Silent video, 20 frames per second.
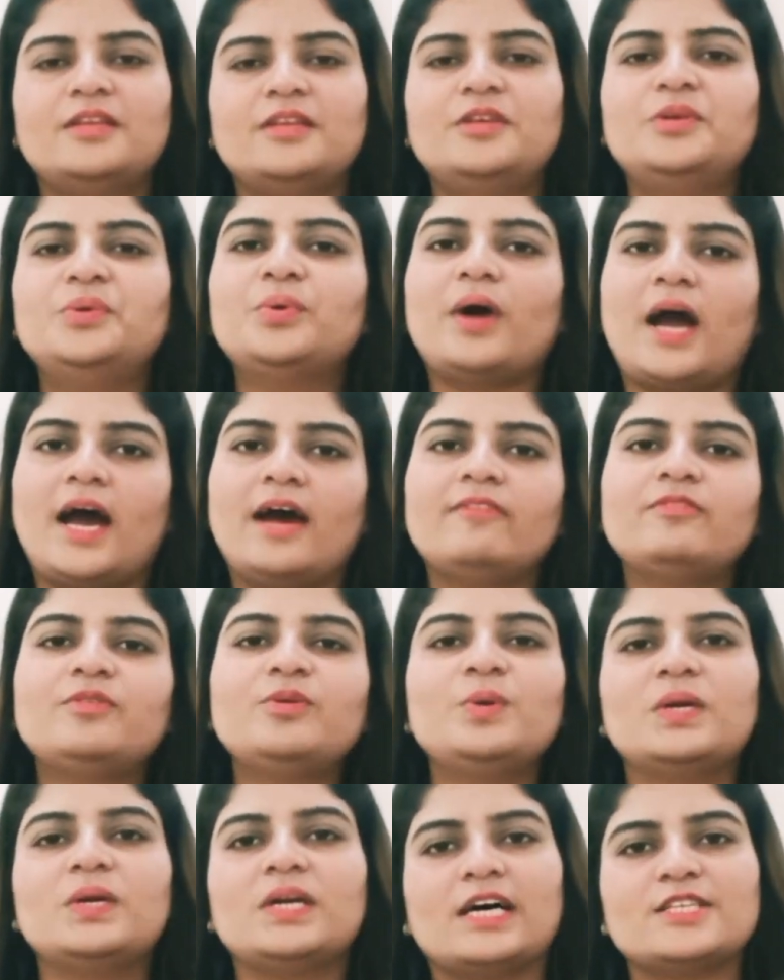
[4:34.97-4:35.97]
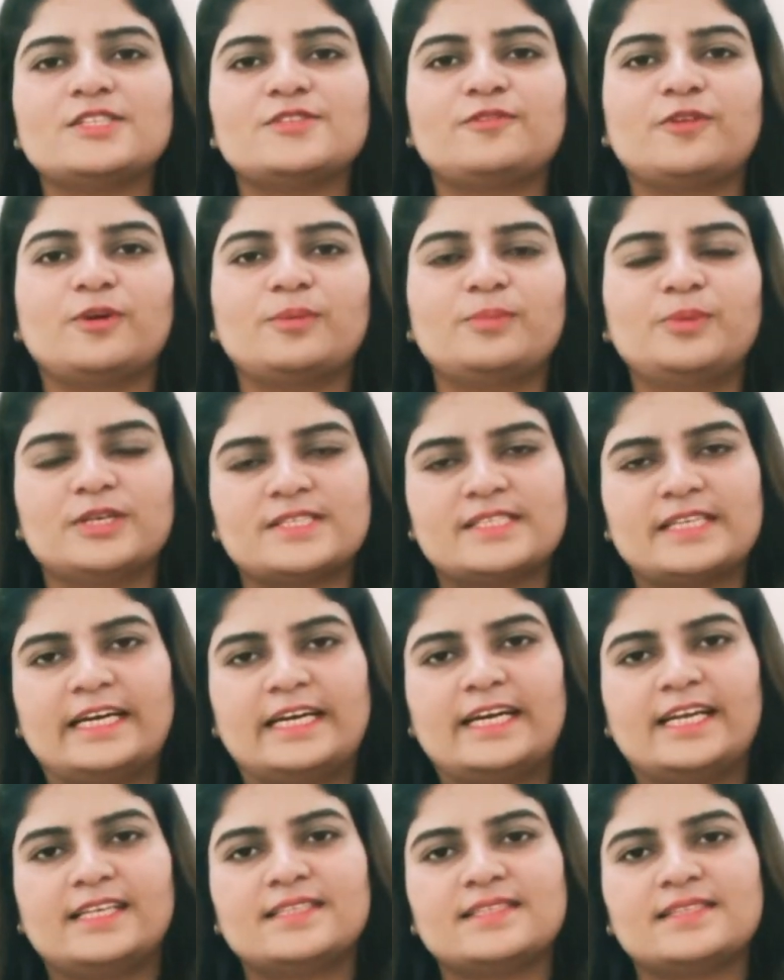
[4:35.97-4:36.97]
you have to transform your
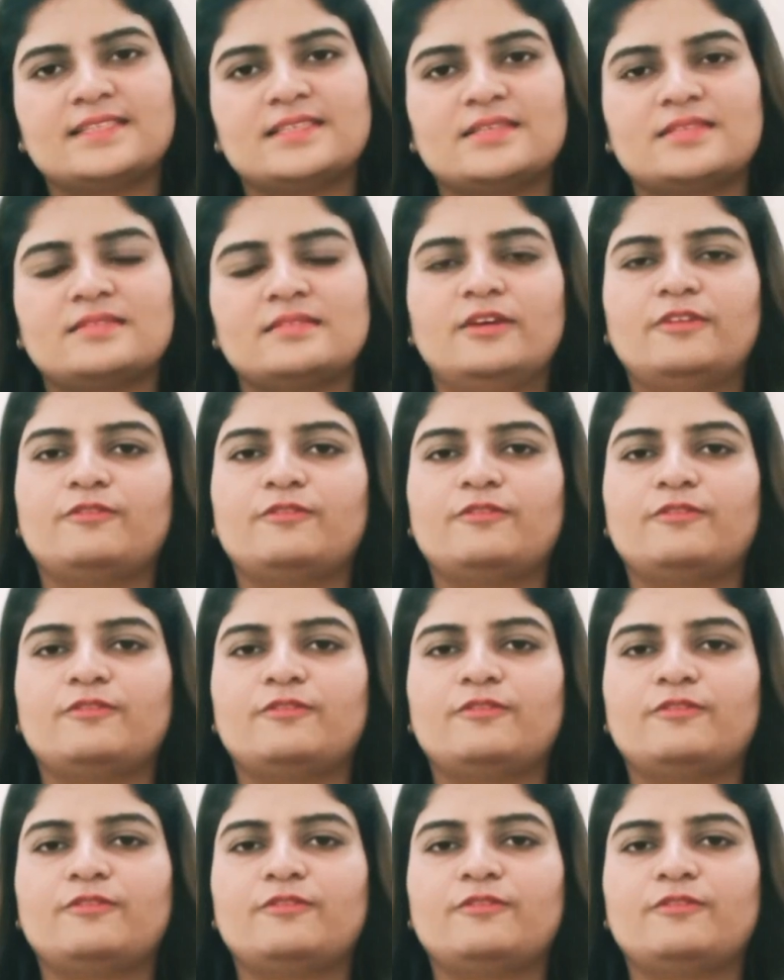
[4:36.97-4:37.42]
sentences